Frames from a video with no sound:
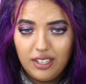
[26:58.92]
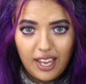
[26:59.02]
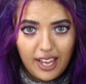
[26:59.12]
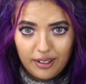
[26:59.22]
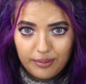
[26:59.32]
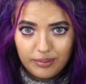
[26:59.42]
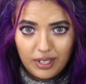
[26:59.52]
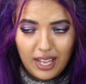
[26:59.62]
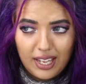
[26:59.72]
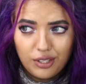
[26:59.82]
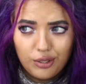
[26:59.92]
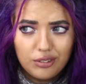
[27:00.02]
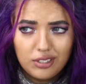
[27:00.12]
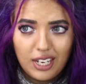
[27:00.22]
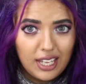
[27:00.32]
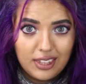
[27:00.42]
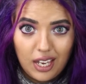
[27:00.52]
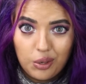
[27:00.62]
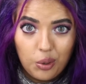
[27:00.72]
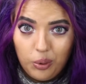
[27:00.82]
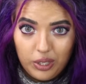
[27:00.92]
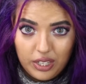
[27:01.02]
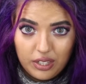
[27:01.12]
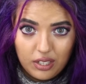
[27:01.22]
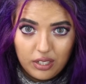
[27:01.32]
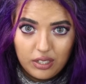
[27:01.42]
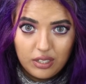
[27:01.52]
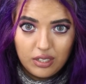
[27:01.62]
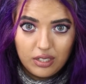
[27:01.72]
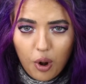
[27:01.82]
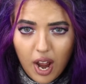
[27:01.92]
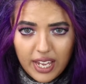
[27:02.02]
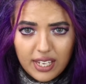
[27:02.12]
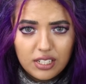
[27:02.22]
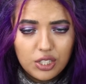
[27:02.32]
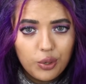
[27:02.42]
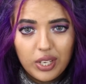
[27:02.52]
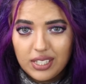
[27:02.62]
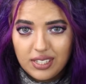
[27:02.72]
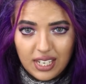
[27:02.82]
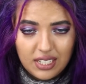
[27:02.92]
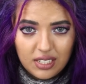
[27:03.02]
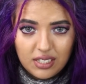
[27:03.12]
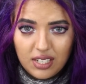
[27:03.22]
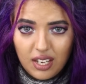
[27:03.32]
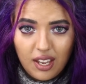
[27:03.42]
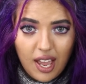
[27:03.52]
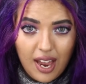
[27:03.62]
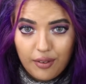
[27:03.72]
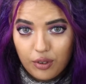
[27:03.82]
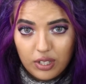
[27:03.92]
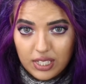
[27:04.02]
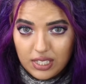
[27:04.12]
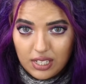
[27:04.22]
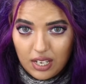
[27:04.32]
Yeah, I don't get that call either. Prior to his sentencing, Avril had